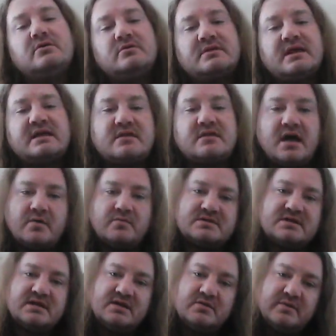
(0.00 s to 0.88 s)
who they thought
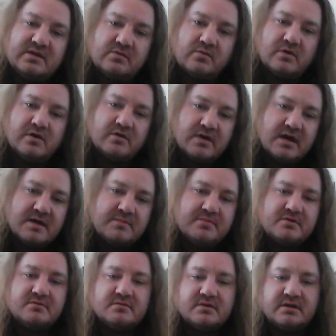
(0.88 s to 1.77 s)
was going to win the Royal
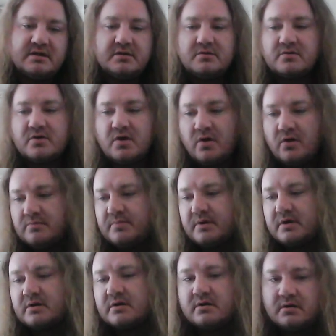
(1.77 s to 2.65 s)
Rumble, you know,
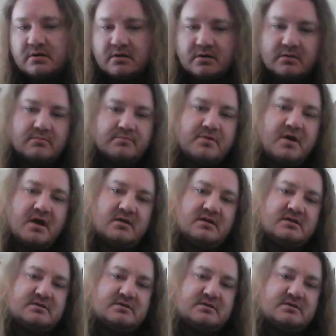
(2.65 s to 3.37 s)
Goldberg, Brock